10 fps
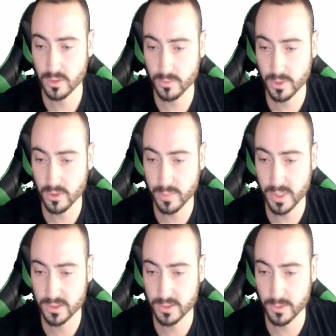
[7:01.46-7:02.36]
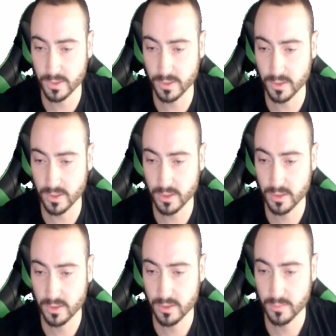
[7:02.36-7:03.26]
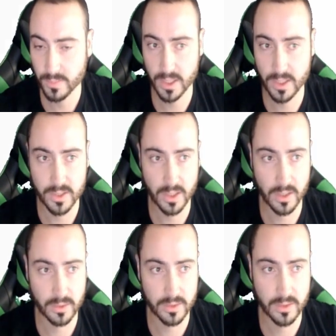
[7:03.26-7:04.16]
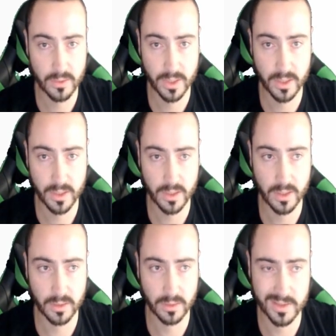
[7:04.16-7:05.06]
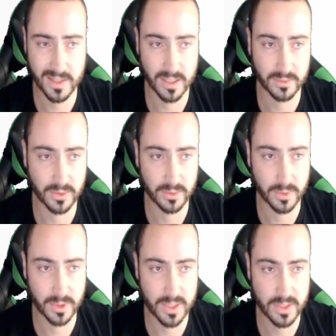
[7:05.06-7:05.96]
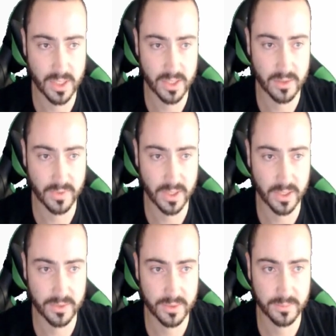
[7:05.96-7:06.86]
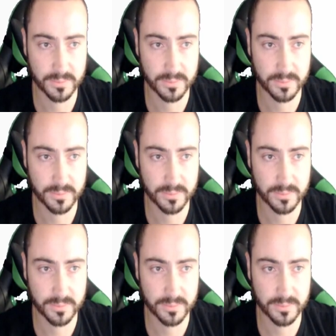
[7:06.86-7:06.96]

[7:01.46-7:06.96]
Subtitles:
if we go back to our other page here, let's go ahead and let's download one of these JSON files.